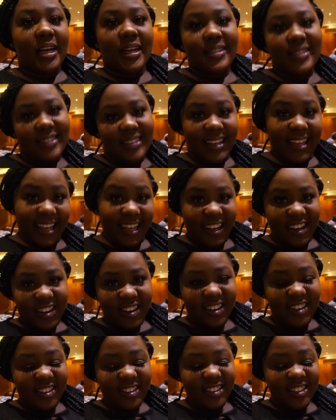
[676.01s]
guys
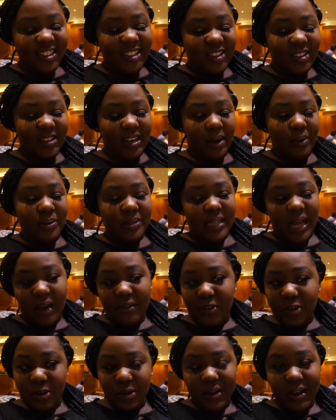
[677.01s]
later. So that was
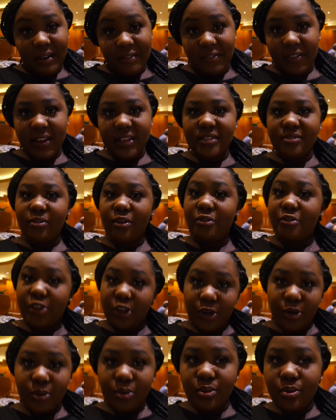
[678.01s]
Avenue Cafe's
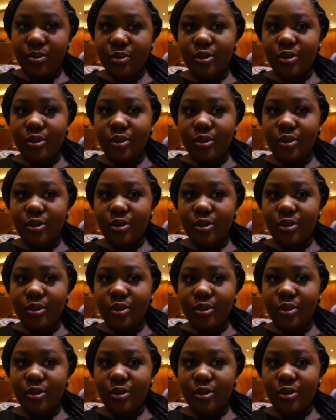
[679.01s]
review